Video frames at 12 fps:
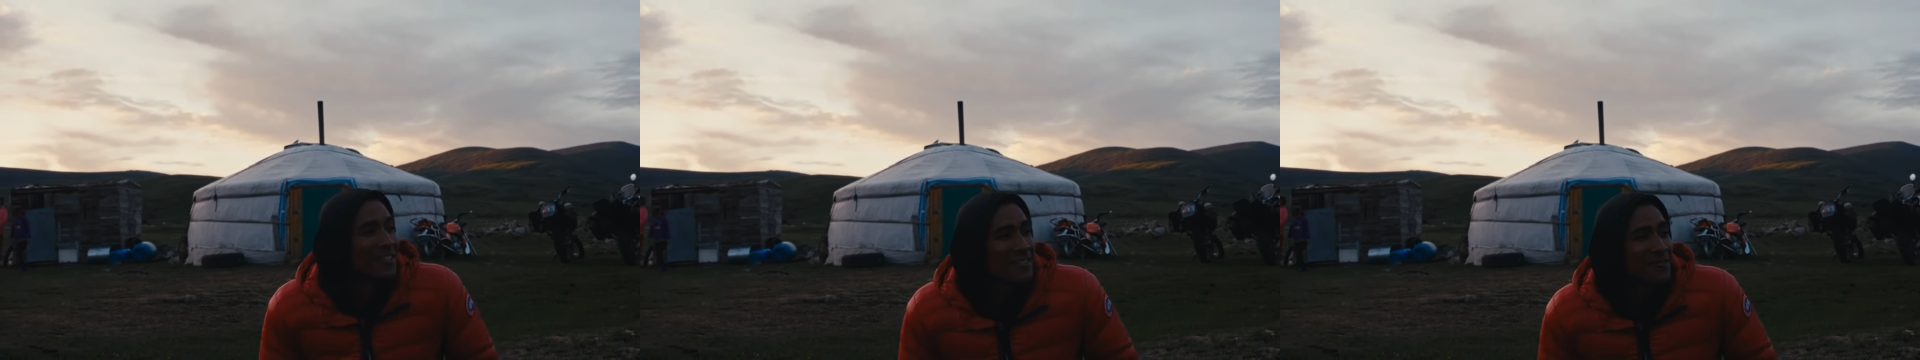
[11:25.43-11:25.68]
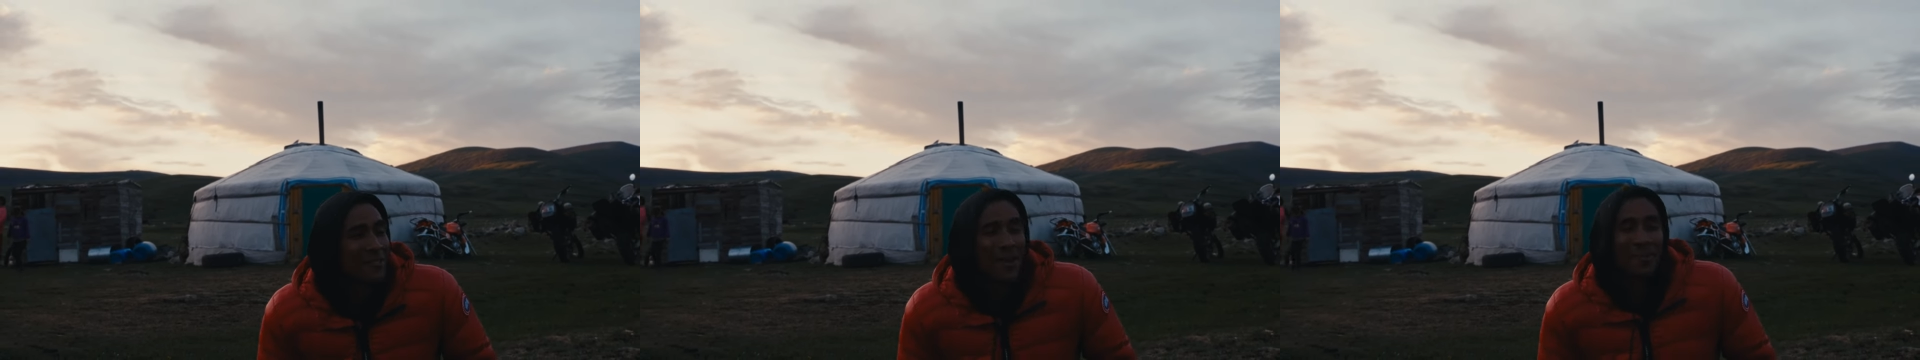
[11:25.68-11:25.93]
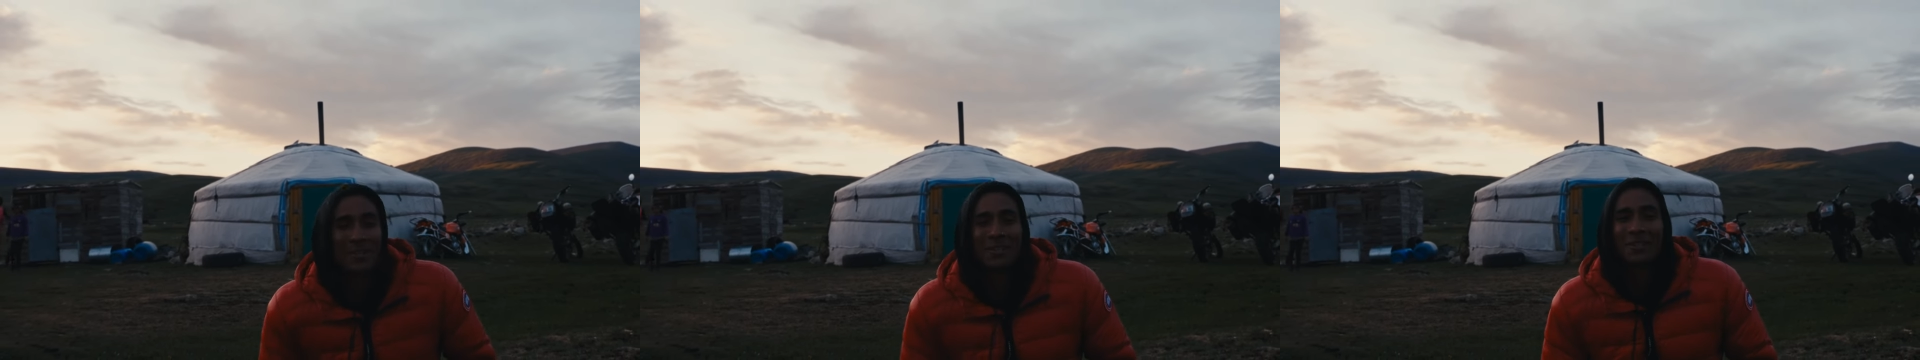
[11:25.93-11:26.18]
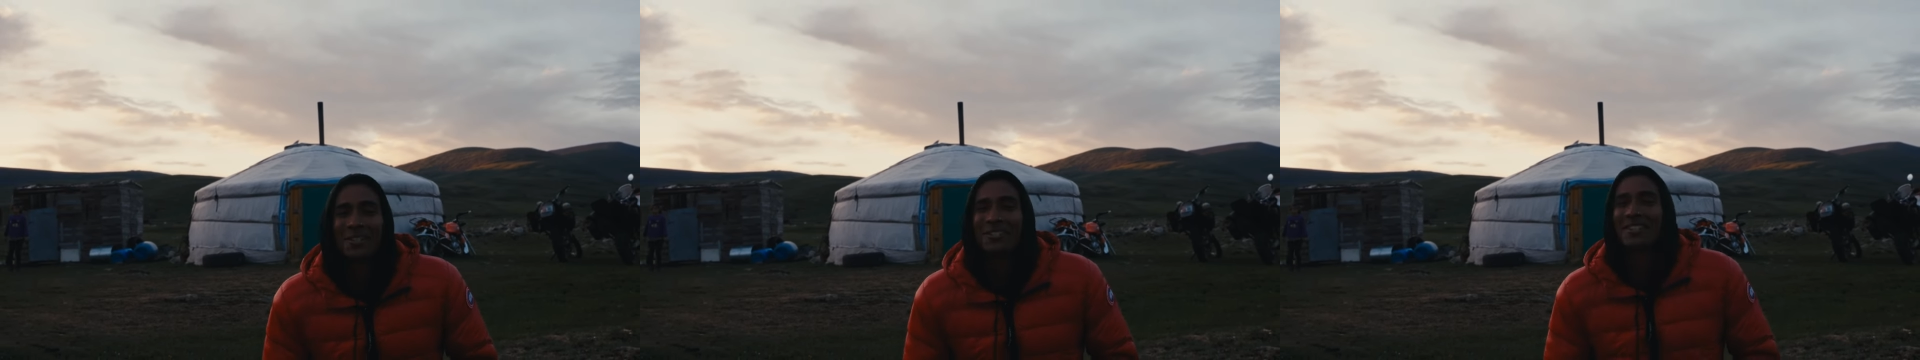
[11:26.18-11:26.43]
this family
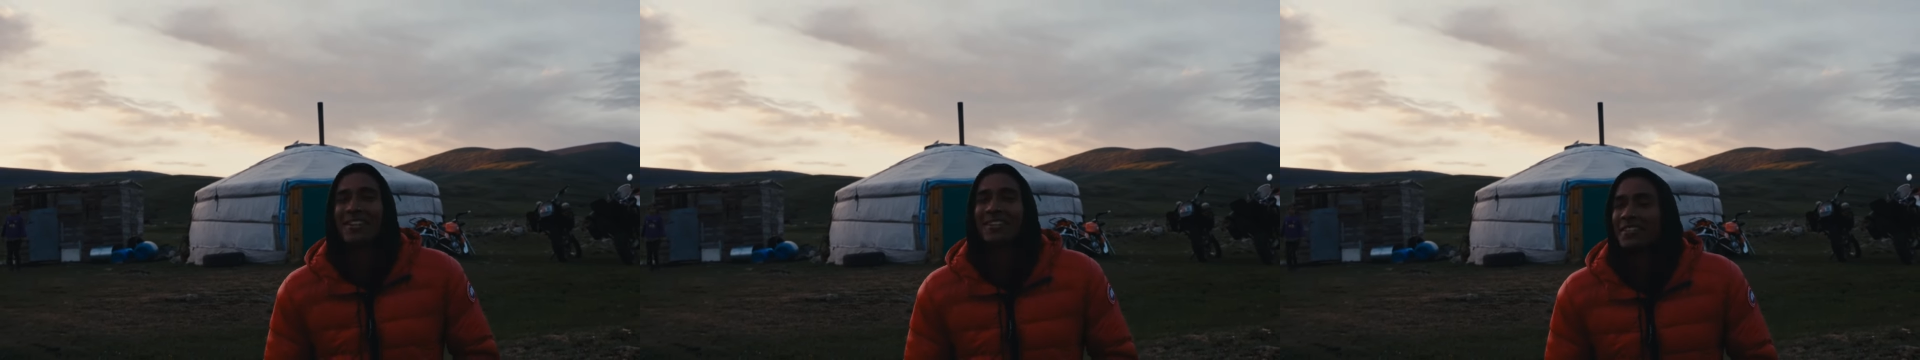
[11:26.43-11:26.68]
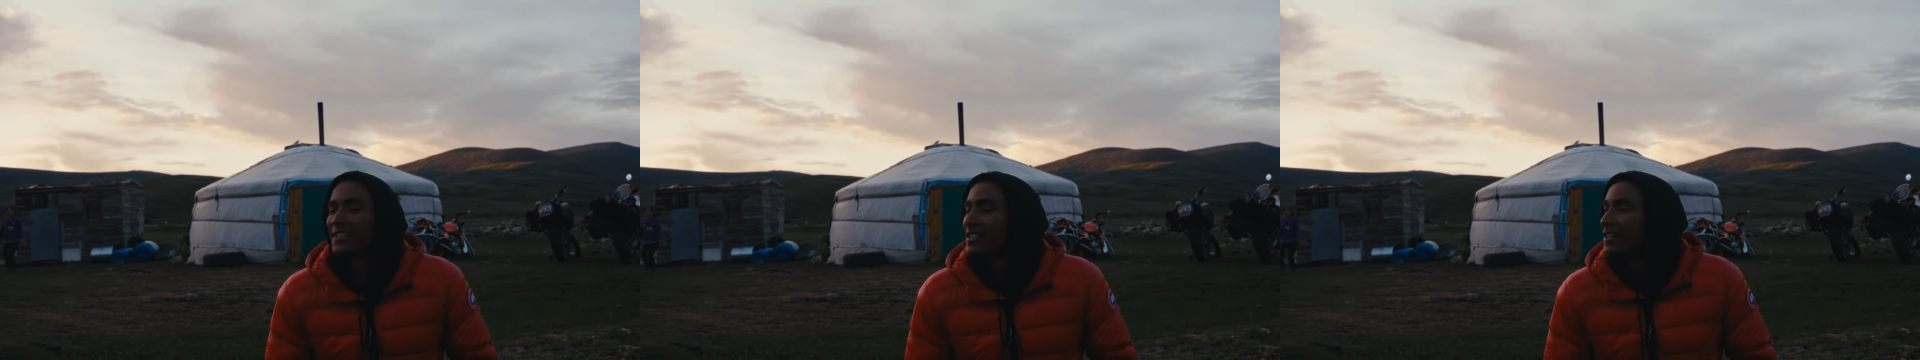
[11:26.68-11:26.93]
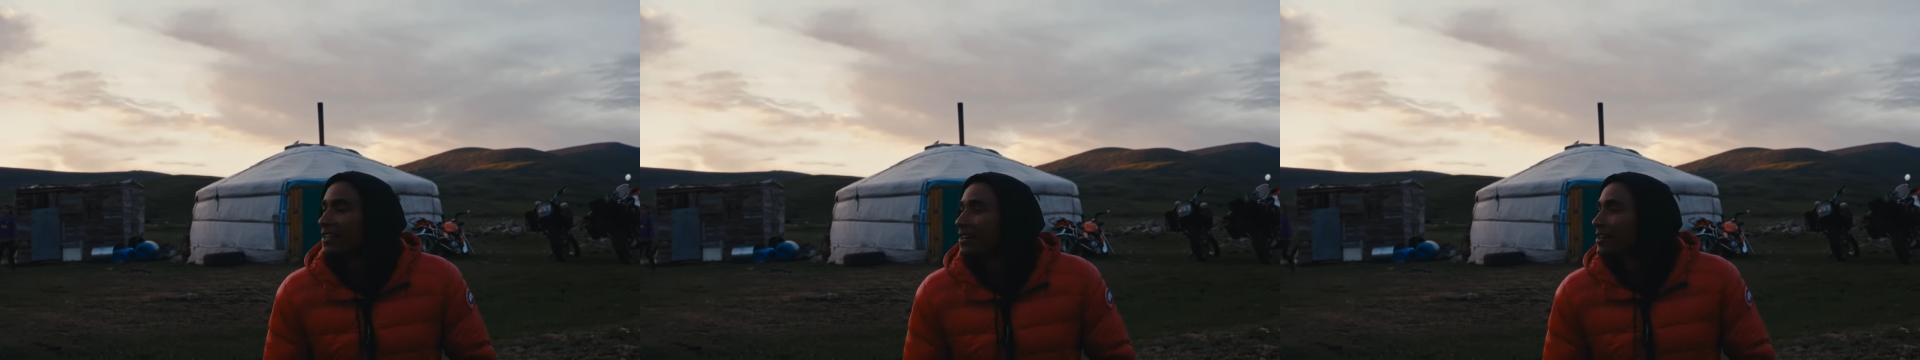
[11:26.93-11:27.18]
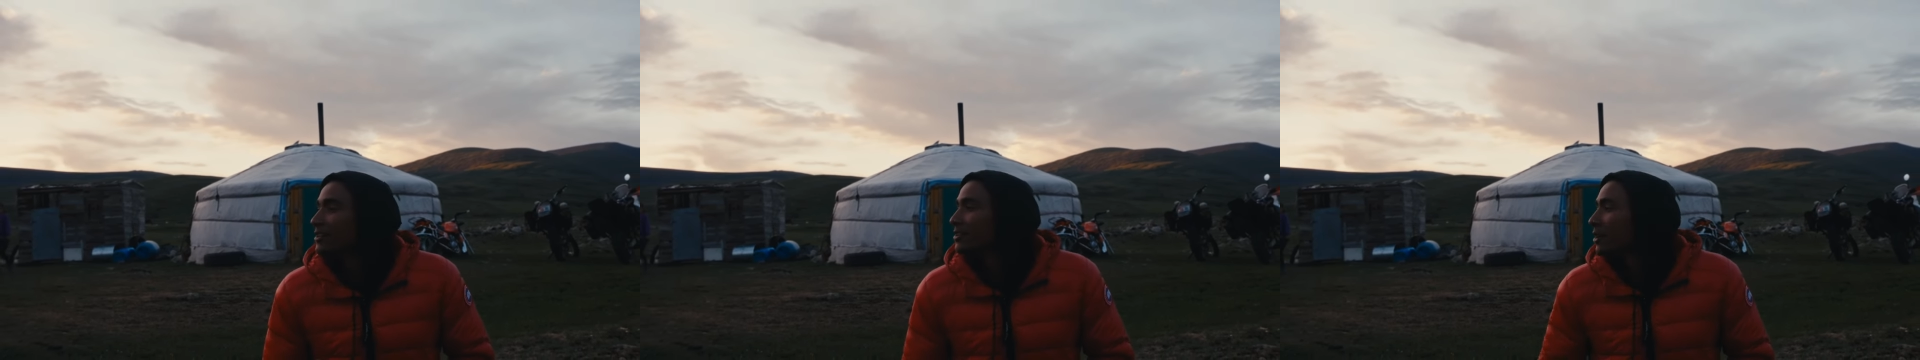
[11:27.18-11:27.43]
took us in.
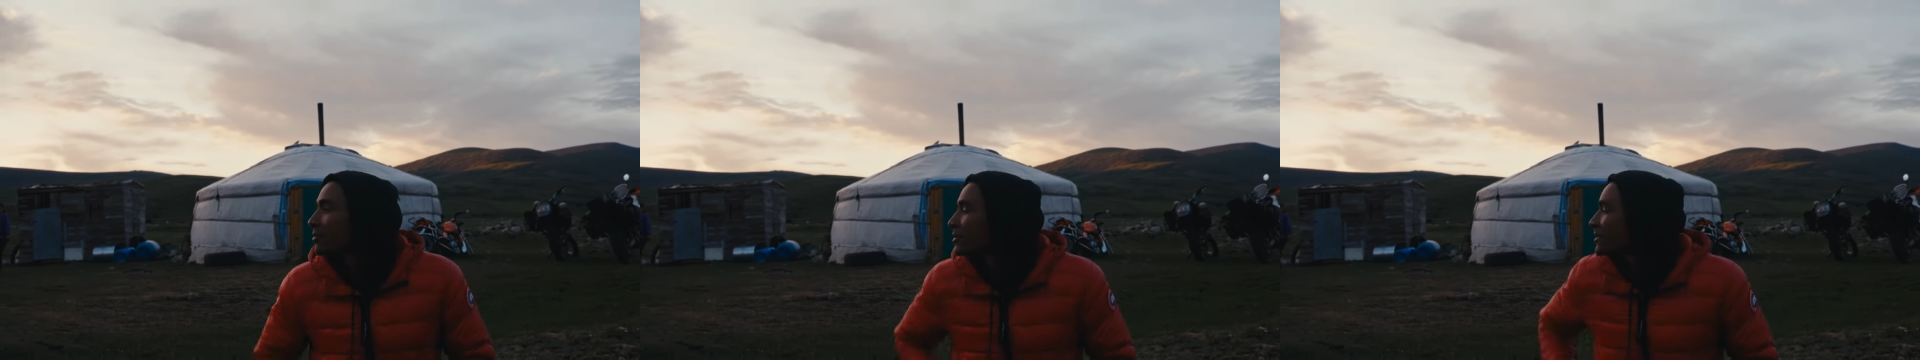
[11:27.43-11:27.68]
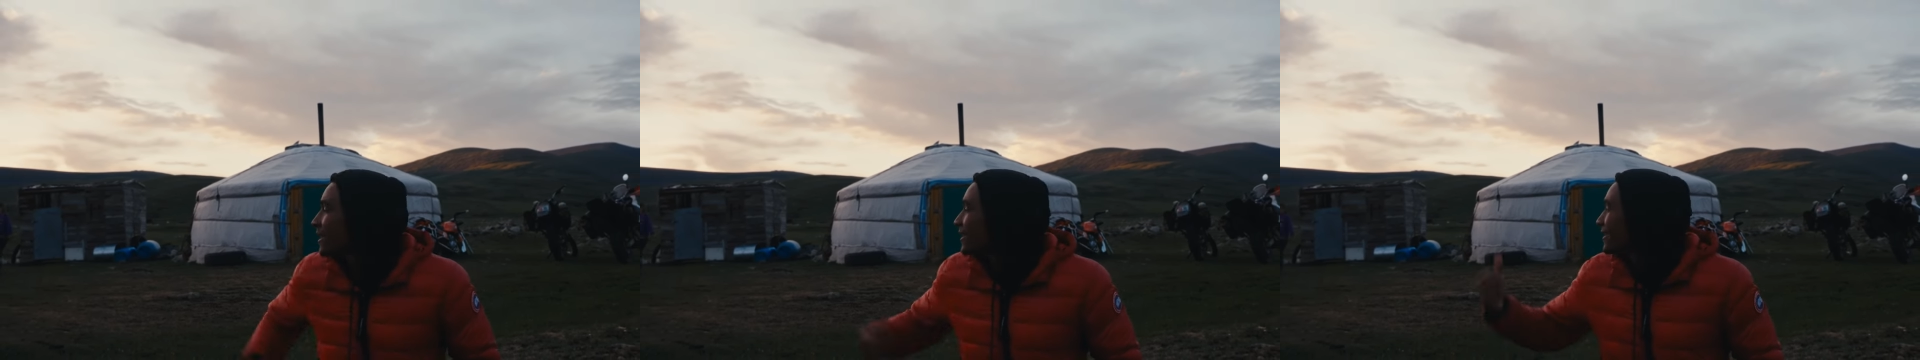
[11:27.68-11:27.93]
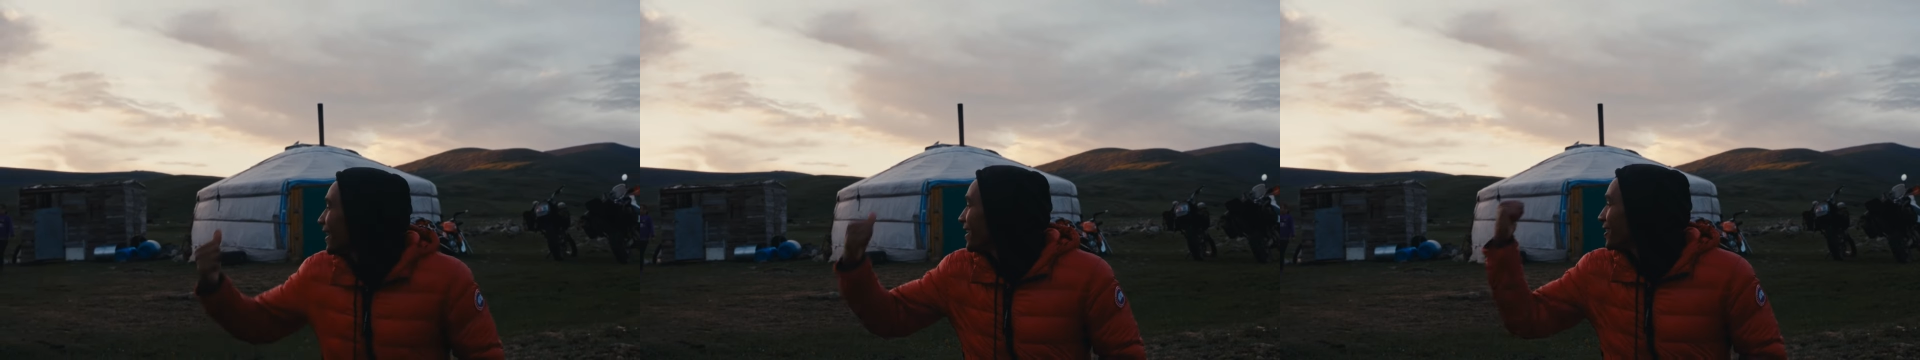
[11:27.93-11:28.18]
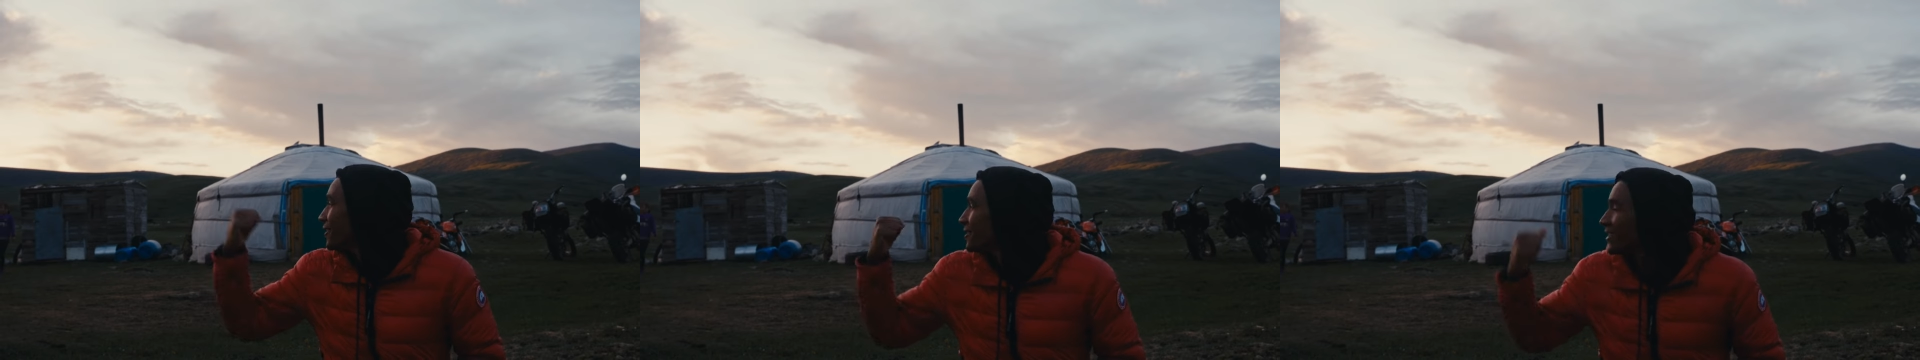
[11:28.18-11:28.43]
So I'm staying in that
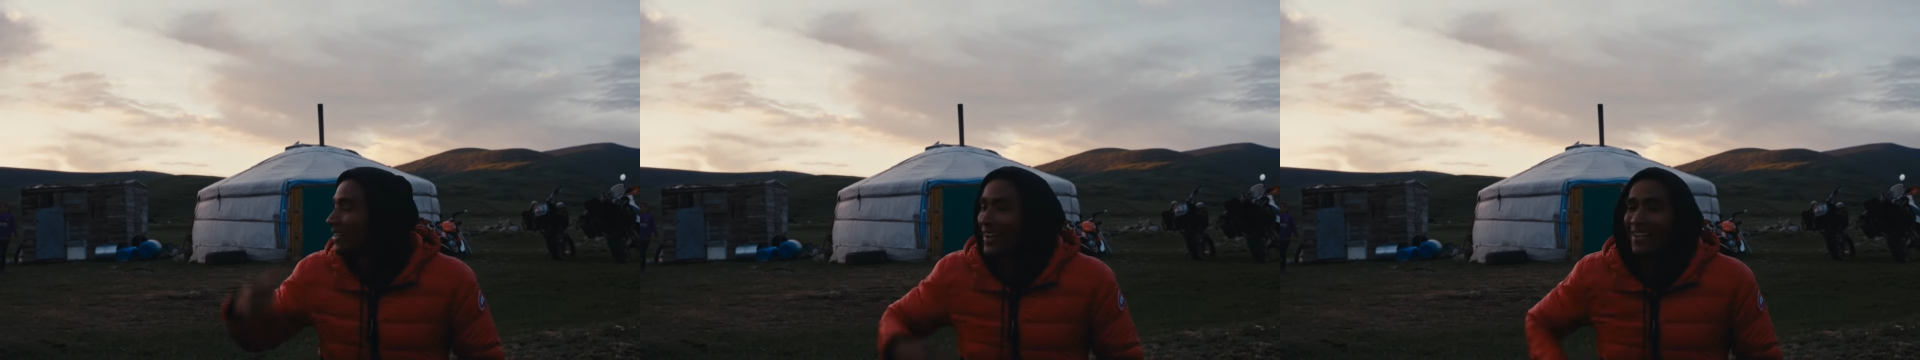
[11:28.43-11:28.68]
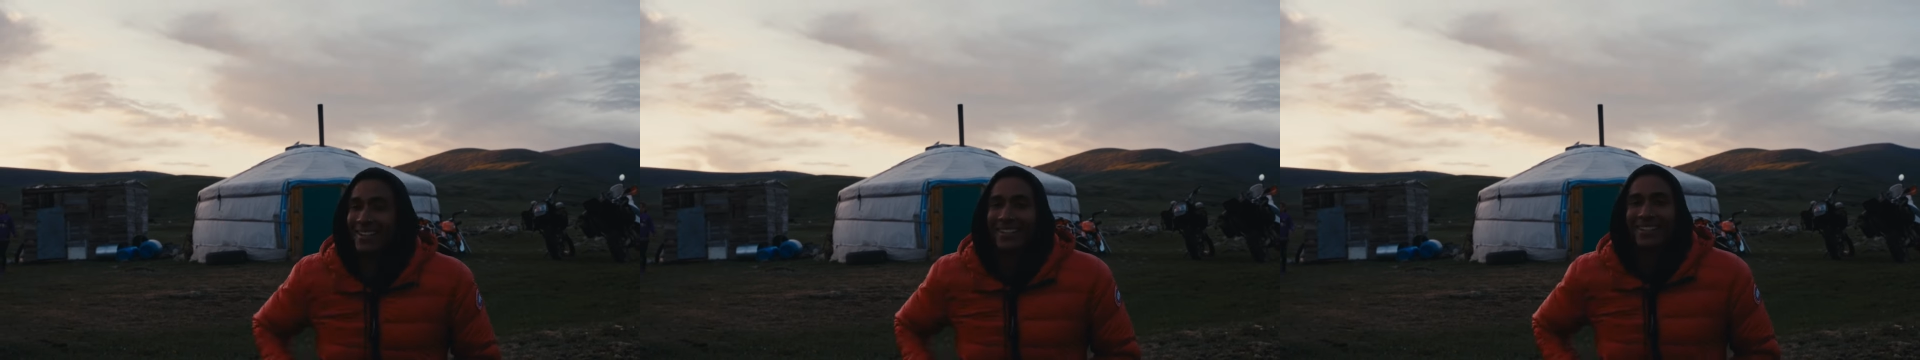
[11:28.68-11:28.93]
yurt tonight.